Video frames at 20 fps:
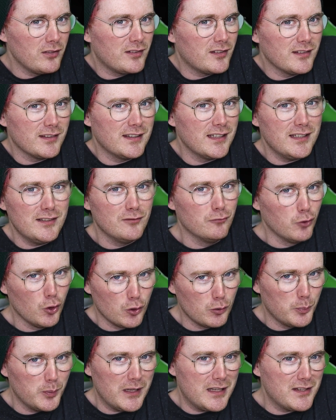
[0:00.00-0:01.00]
the
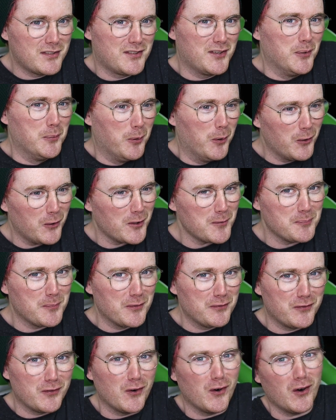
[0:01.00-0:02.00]
Runeblade support
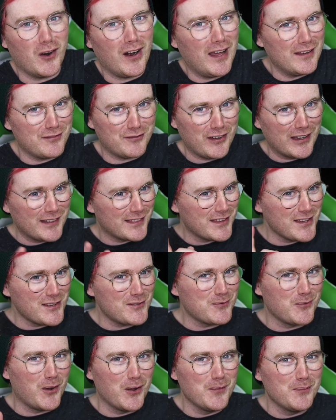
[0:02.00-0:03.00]
before, I think
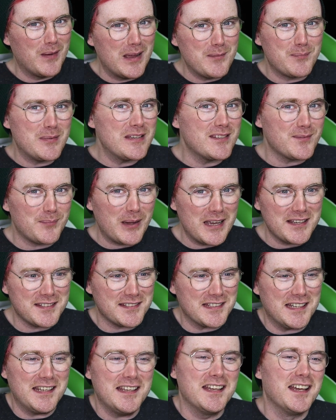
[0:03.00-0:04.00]
this one might be
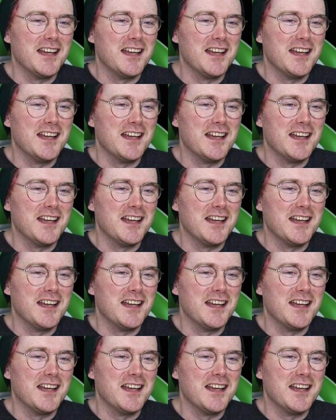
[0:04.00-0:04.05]
spicy.